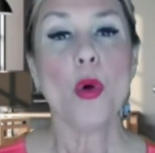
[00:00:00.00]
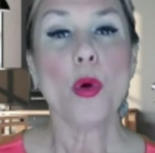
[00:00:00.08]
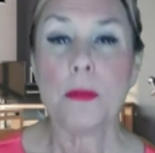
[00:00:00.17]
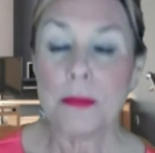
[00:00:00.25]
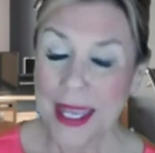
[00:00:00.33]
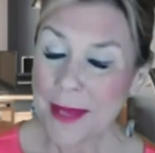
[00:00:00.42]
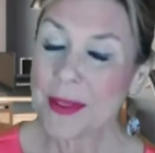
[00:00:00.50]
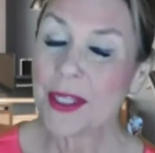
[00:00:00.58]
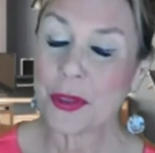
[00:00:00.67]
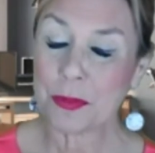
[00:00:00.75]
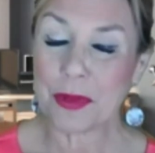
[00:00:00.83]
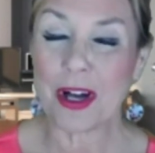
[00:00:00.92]
Or maybe
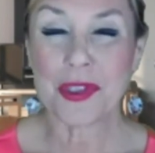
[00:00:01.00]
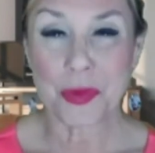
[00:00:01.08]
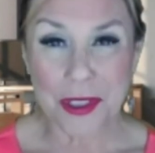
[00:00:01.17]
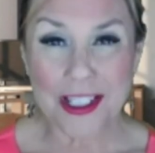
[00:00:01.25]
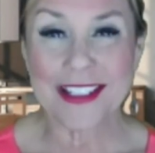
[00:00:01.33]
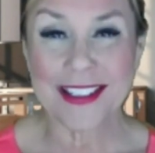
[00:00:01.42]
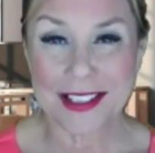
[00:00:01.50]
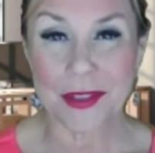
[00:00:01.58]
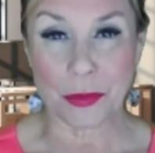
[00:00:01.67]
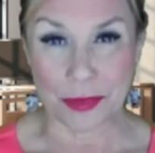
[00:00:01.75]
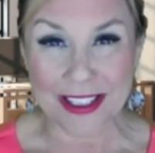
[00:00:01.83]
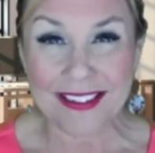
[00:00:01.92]
your boss really
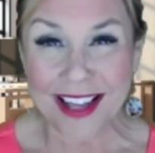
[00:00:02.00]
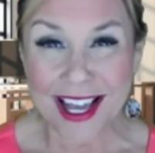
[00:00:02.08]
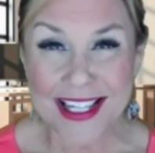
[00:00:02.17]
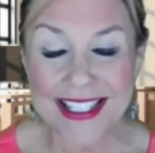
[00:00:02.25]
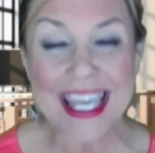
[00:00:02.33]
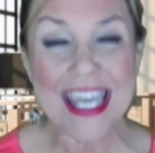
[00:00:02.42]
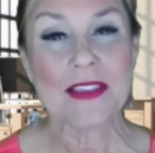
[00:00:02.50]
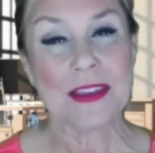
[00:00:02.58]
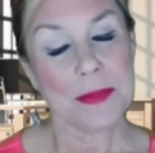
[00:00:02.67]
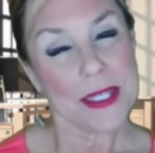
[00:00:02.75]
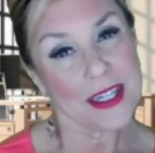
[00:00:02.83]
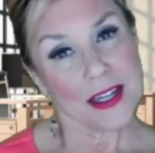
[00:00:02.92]
doesn't realize
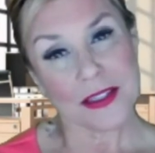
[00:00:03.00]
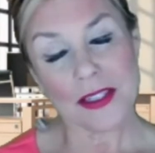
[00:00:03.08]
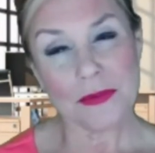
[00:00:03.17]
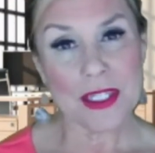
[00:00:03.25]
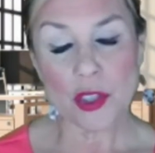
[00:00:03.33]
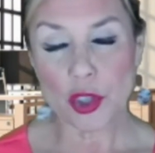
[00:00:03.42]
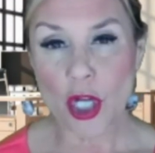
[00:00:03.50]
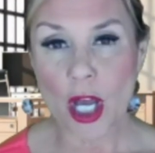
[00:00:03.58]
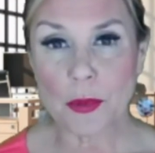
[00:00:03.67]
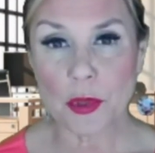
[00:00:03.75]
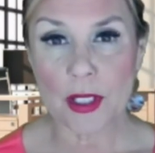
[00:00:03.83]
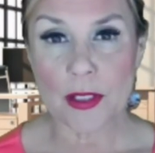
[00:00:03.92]
that because of these
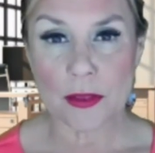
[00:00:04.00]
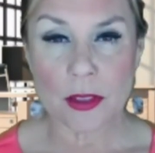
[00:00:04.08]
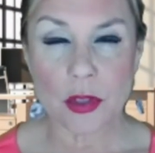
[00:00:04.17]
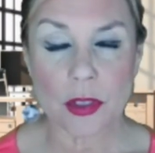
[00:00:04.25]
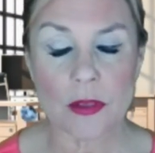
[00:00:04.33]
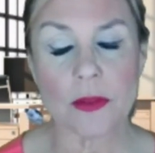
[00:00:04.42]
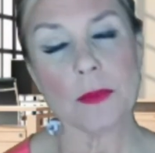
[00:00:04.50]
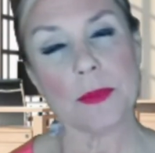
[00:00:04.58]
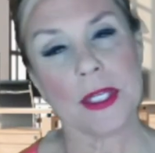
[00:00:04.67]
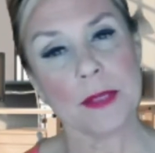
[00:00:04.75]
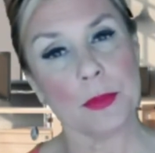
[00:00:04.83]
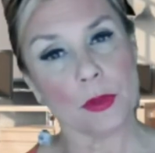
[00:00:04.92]
job transitions
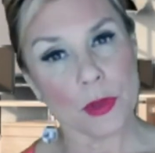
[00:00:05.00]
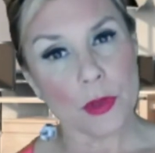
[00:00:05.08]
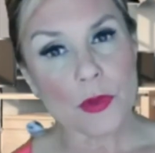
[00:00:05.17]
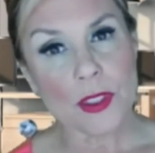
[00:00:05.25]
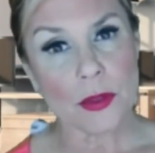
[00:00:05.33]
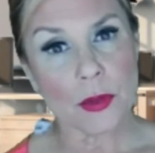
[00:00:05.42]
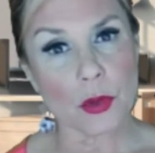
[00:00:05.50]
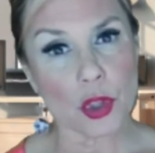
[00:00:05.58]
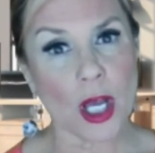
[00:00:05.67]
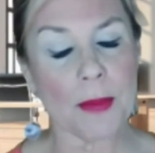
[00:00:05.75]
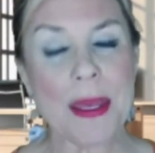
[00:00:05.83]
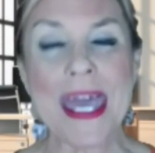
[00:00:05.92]
and people losing their
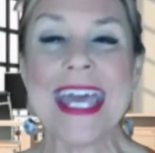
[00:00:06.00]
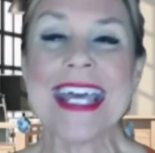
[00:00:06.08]
job,